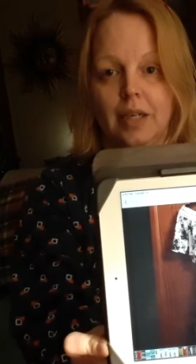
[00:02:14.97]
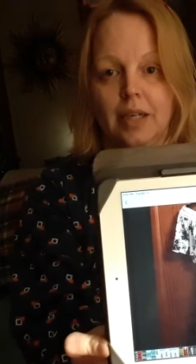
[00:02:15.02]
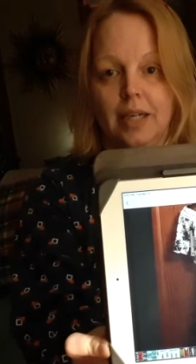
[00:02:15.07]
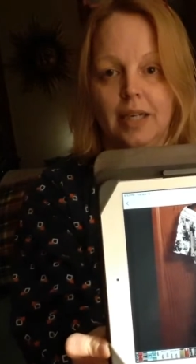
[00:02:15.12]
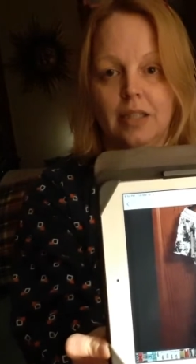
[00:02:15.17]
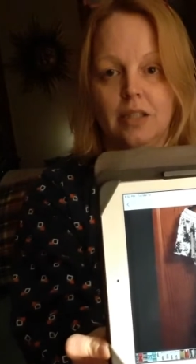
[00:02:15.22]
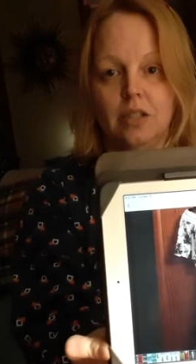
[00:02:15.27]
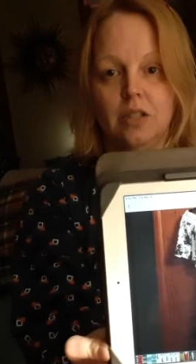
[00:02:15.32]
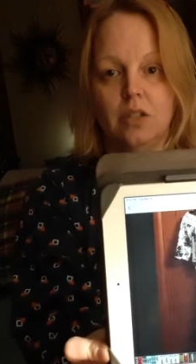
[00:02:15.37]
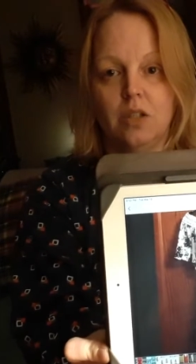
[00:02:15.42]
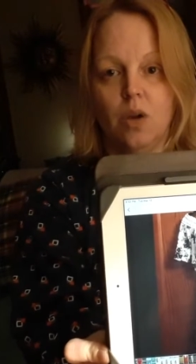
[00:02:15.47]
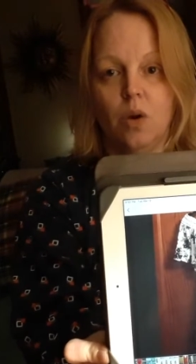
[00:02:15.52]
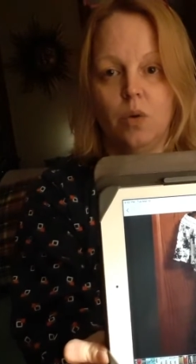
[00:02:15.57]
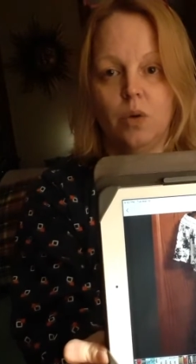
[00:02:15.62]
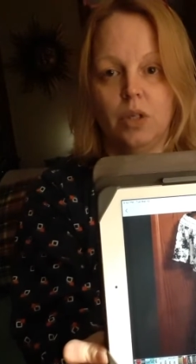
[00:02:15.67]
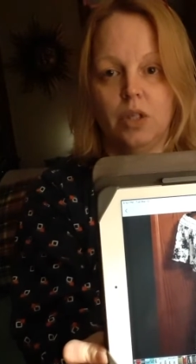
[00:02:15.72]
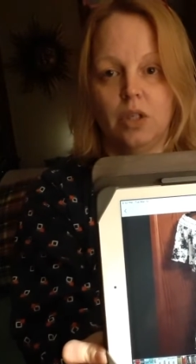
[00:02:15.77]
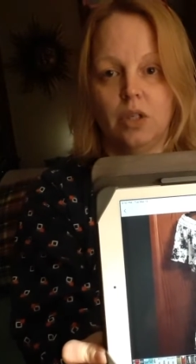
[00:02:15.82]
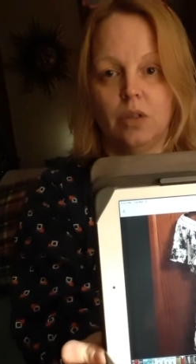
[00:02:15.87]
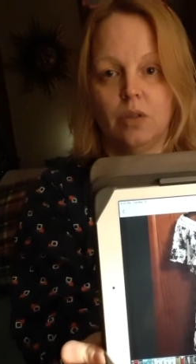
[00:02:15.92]
it's so
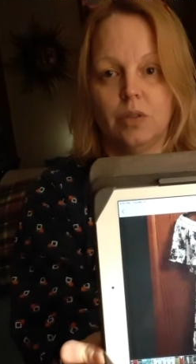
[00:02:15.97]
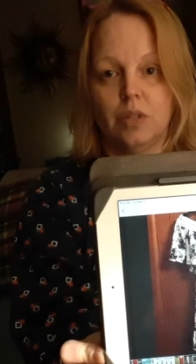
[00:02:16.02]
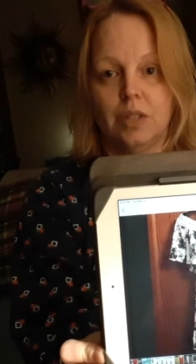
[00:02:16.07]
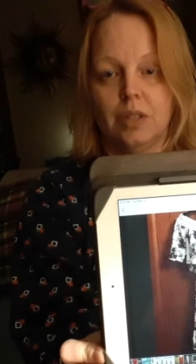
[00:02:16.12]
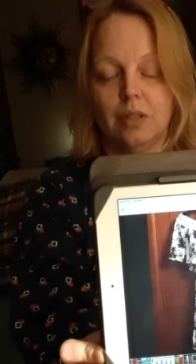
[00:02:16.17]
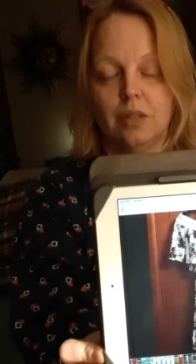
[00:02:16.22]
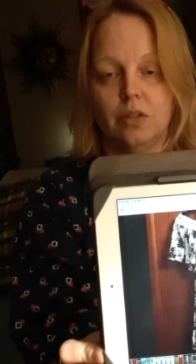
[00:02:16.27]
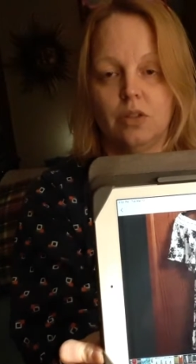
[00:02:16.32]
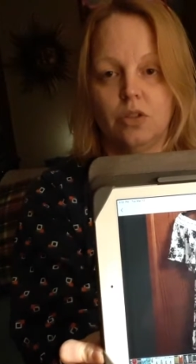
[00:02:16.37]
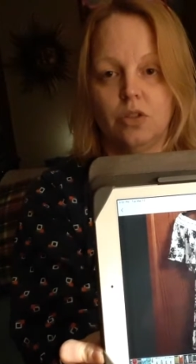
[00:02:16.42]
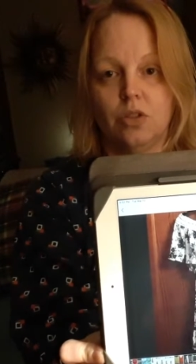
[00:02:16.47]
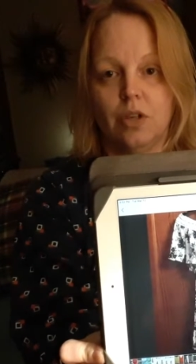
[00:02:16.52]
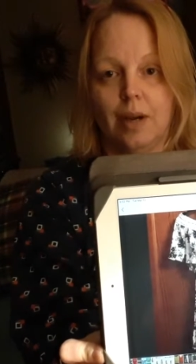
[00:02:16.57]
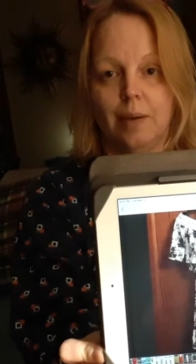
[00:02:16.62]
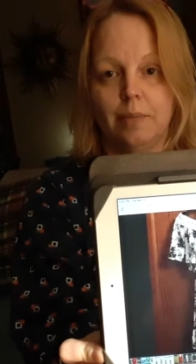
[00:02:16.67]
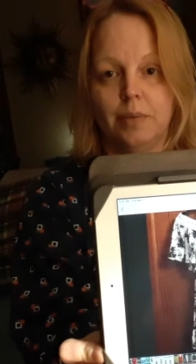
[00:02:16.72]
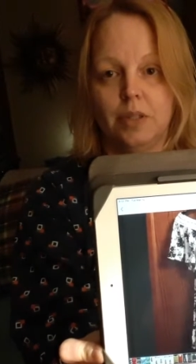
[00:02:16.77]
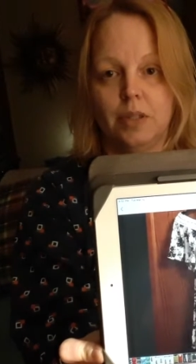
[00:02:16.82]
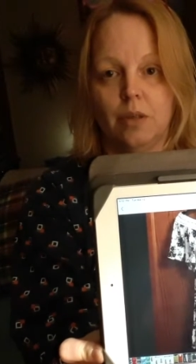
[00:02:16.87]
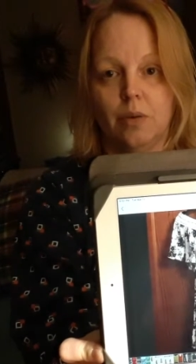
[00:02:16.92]
cute. See the little
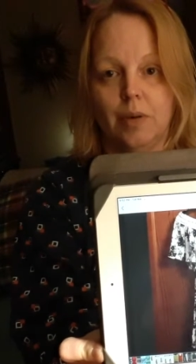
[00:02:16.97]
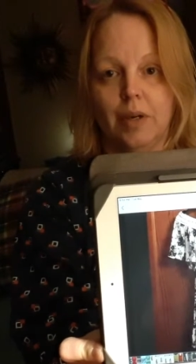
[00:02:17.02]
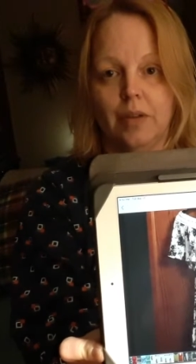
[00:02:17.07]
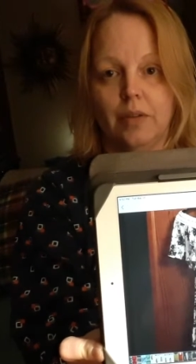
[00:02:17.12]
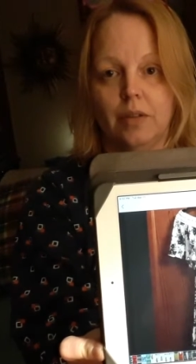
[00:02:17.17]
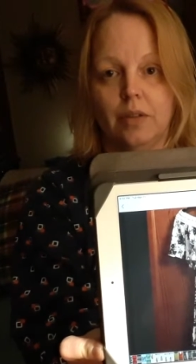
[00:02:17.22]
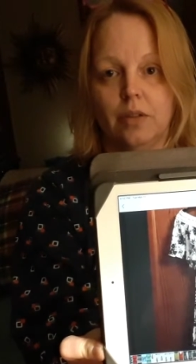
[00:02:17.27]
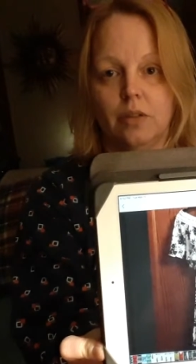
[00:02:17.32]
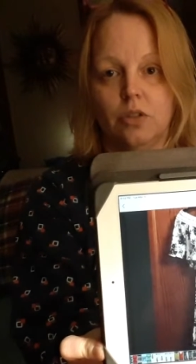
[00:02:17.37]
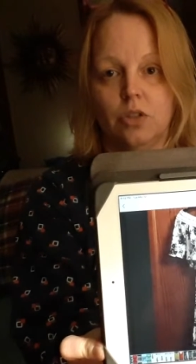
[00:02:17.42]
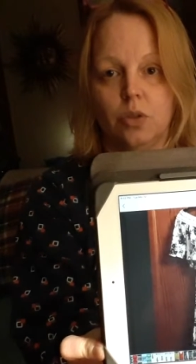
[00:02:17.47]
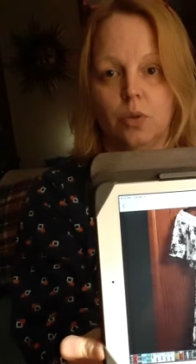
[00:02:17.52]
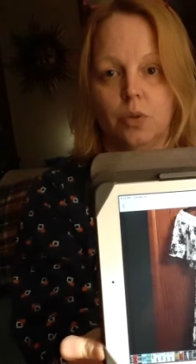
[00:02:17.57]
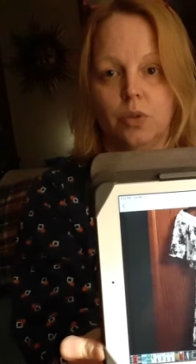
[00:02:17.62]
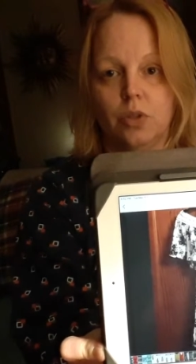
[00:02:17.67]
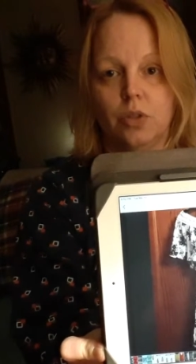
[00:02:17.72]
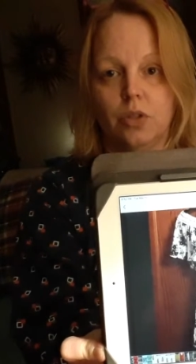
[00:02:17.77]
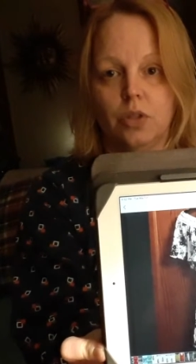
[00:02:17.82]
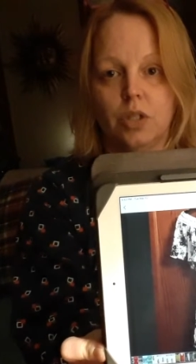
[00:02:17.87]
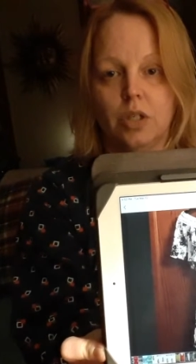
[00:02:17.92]
straps around the
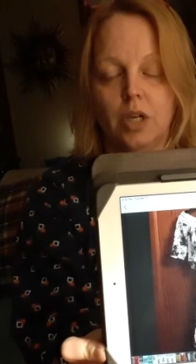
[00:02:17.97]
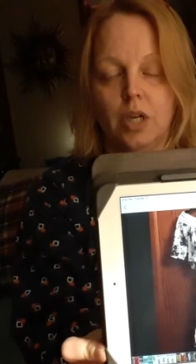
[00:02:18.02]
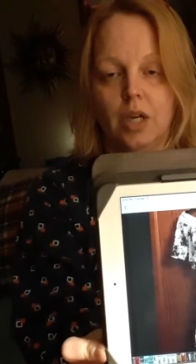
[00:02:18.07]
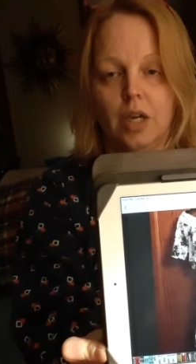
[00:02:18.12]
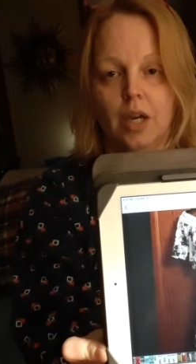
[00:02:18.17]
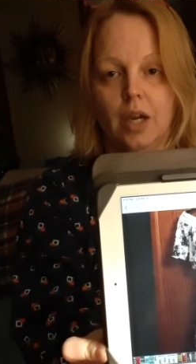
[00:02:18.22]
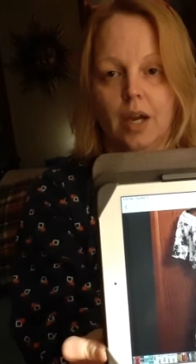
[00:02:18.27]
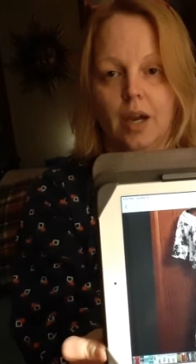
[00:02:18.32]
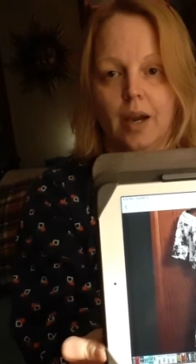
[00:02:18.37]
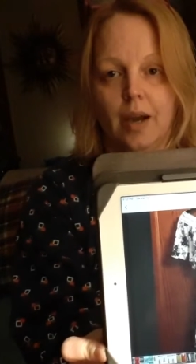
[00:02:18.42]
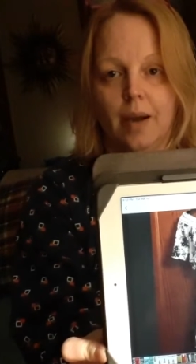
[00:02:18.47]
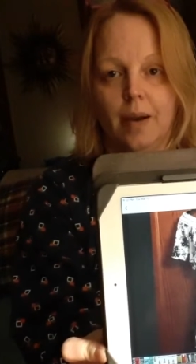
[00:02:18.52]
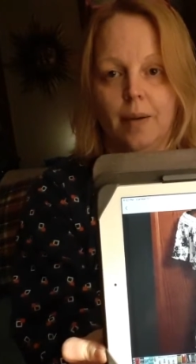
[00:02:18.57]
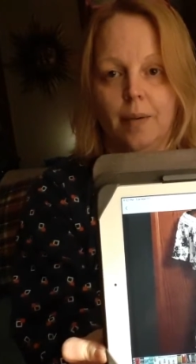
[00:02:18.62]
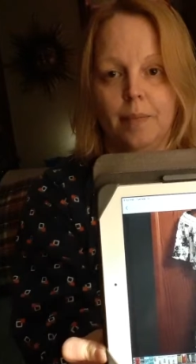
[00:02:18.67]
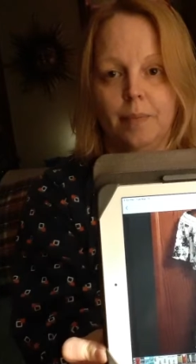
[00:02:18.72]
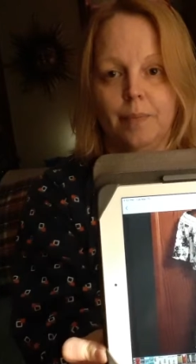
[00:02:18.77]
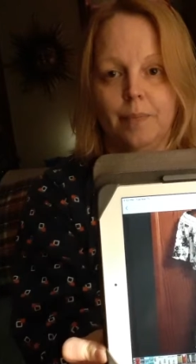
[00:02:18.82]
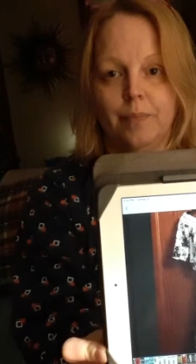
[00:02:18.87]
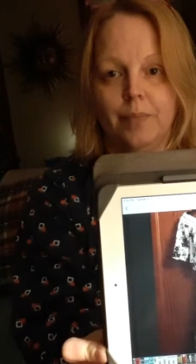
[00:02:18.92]
shoulders
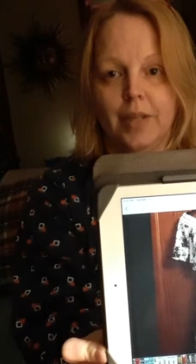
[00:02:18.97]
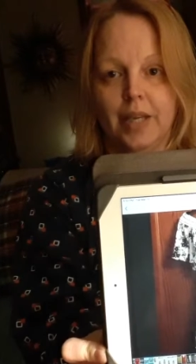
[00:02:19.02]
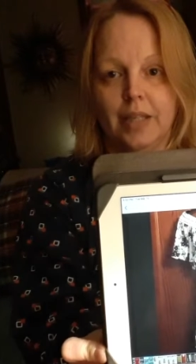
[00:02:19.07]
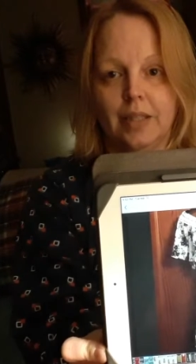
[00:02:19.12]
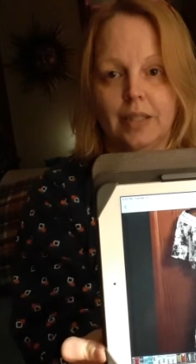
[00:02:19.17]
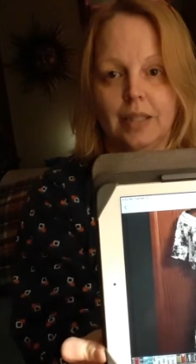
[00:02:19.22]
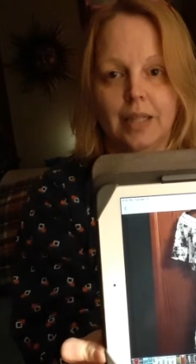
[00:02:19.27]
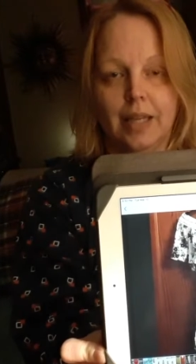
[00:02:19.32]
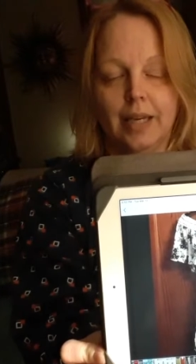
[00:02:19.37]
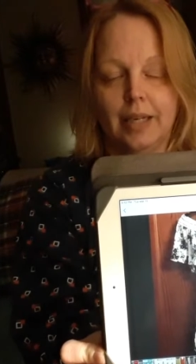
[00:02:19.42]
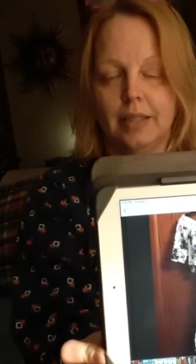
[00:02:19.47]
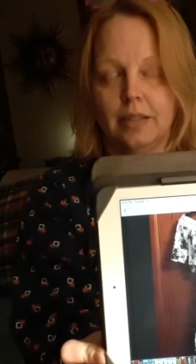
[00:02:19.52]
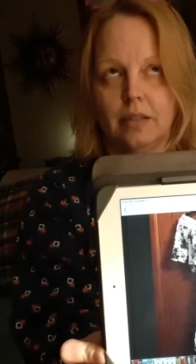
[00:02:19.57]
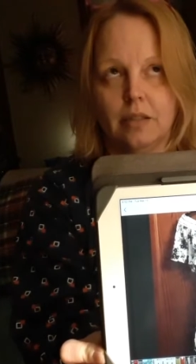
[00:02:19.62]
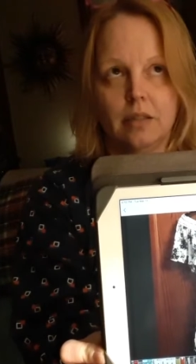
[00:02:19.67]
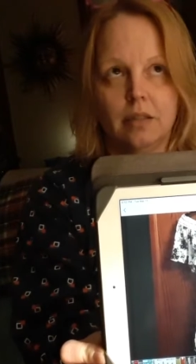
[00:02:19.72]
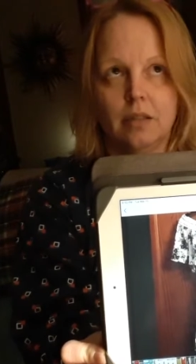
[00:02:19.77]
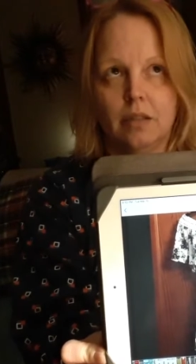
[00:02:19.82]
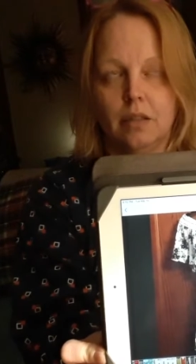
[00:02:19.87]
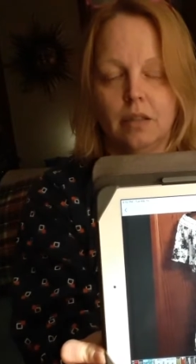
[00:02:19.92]
and the lace.